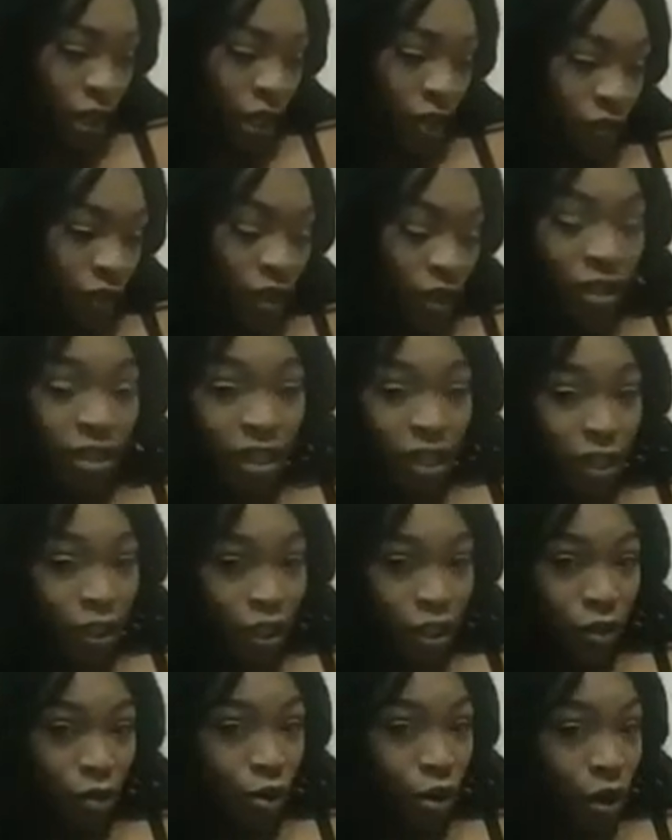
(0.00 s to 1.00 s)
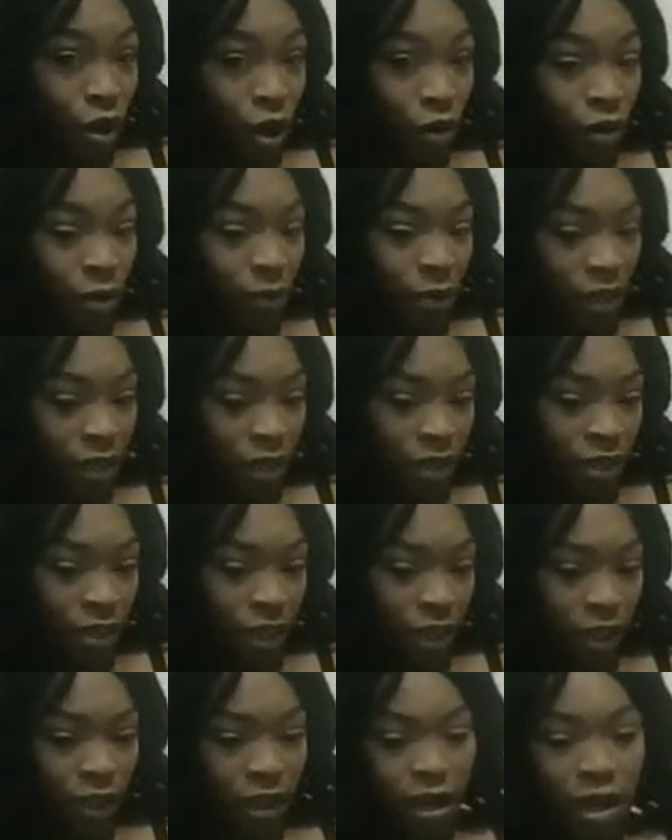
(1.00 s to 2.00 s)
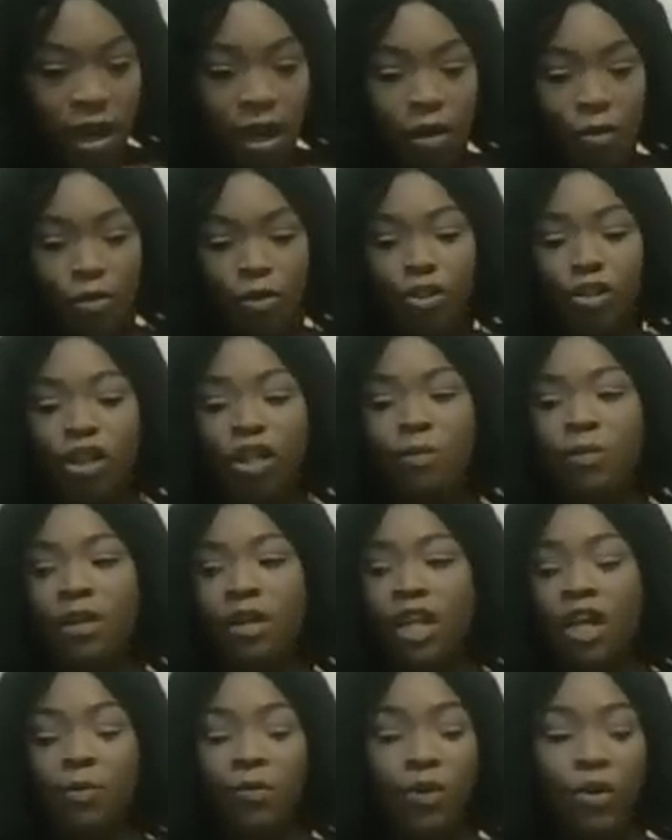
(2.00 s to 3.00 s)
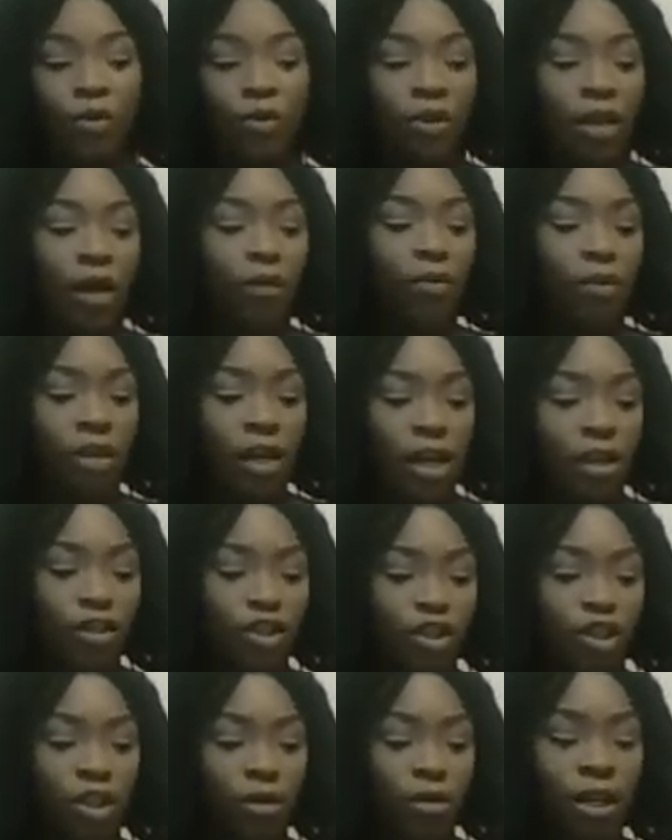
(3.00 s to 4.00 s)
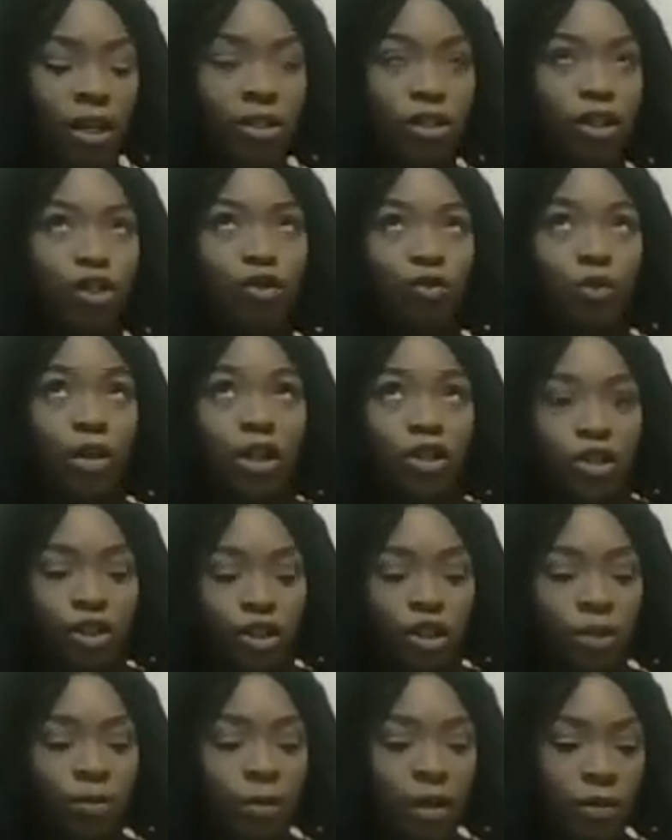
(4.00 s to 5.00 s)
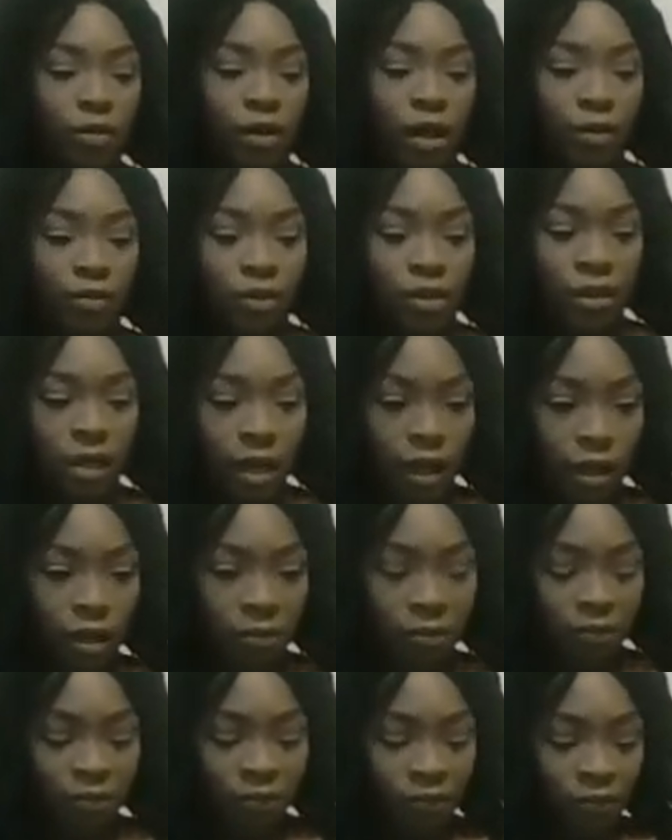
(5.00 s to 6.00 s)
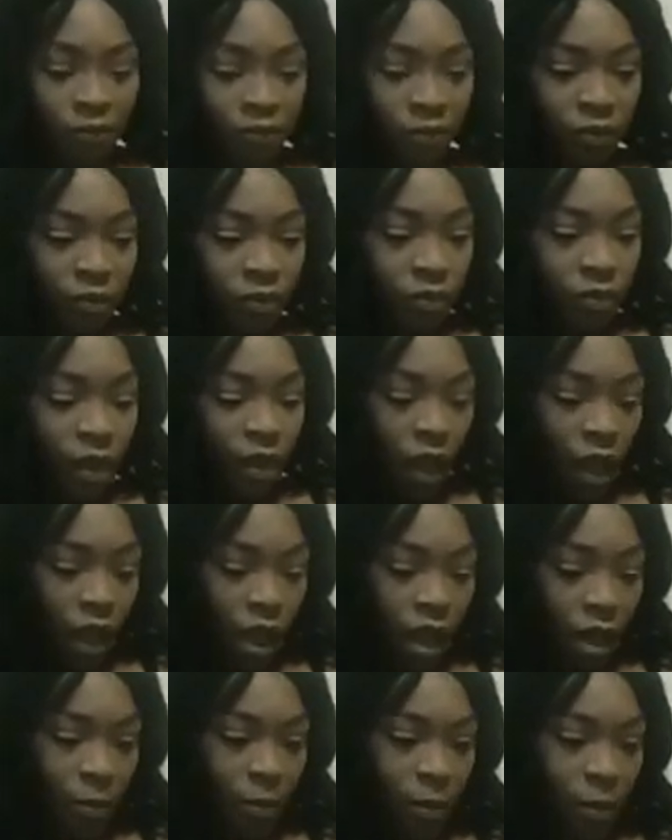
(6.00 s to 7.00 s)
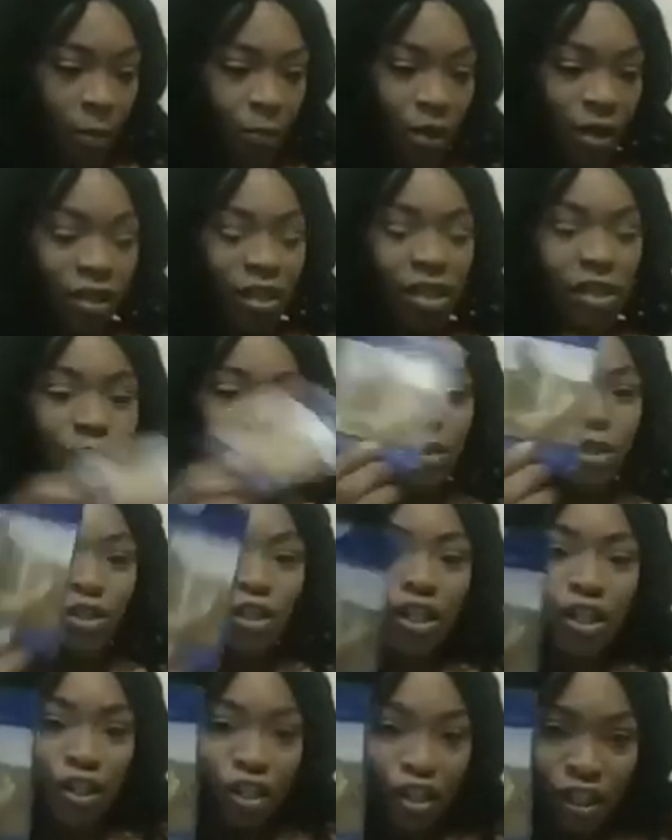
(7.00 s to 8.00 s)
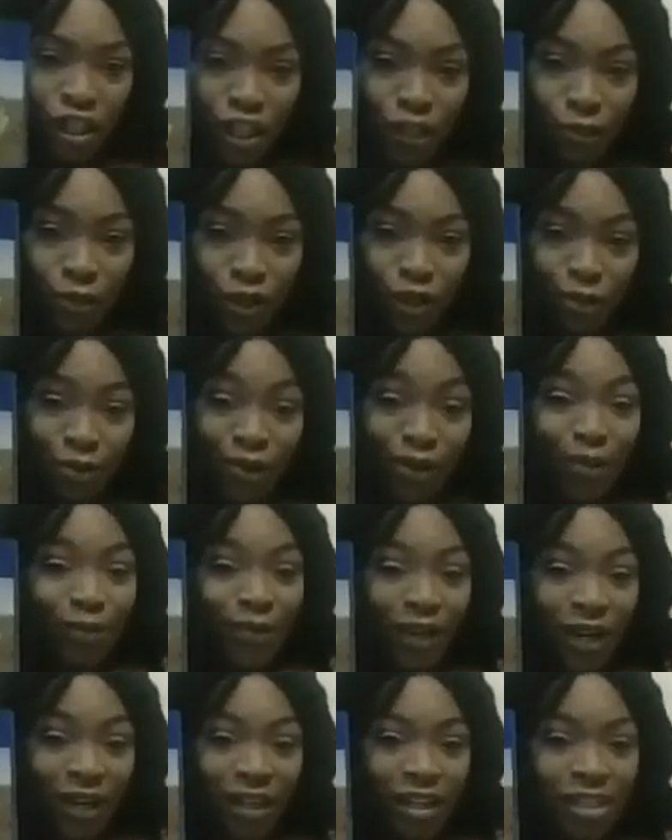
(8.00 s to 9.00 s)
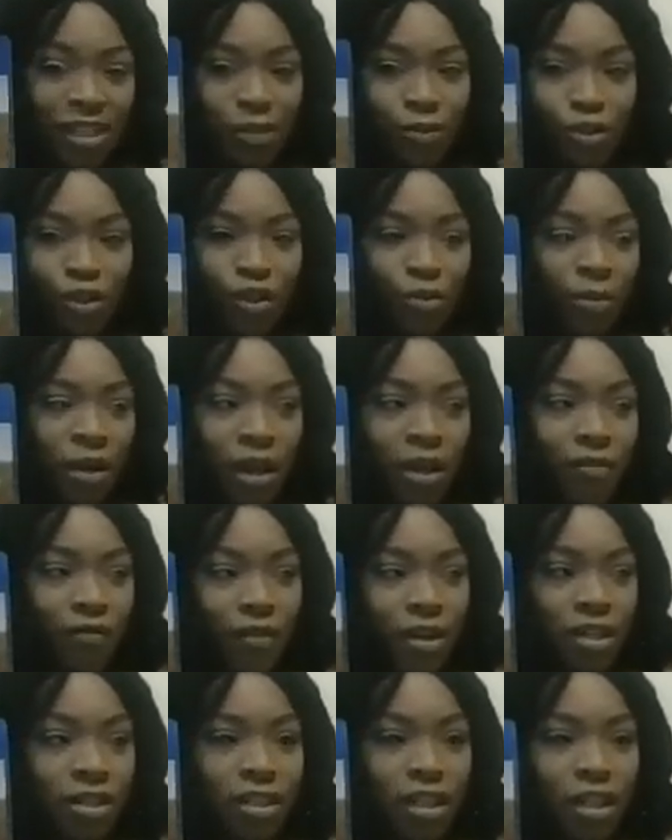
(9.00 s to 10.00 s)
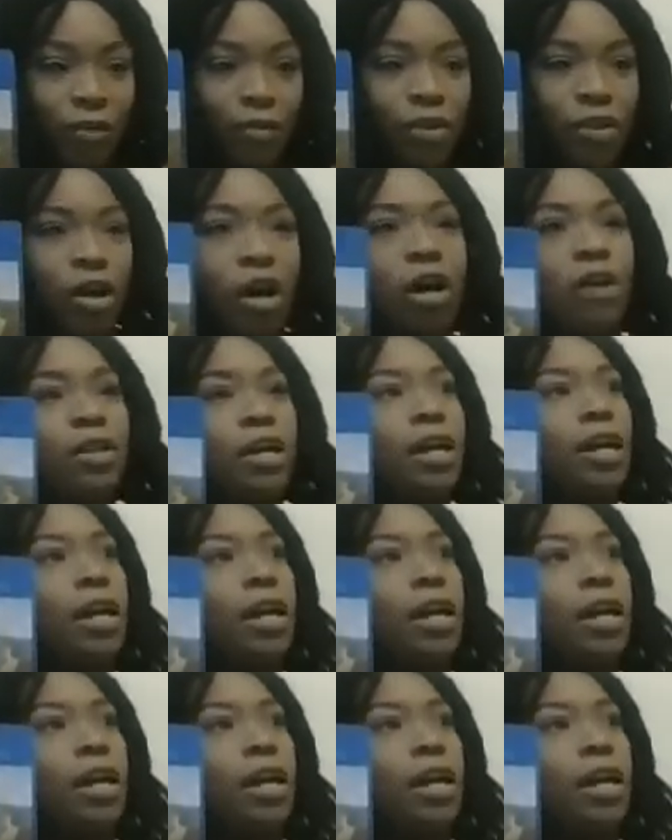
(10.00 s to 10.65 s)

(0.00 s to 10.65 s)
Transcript: of an addiction or a codependency, which could have been keeping you in that relationship, that situationship, like what I was saying. But this Magician is where you want to be. This is what you're manifesting with all that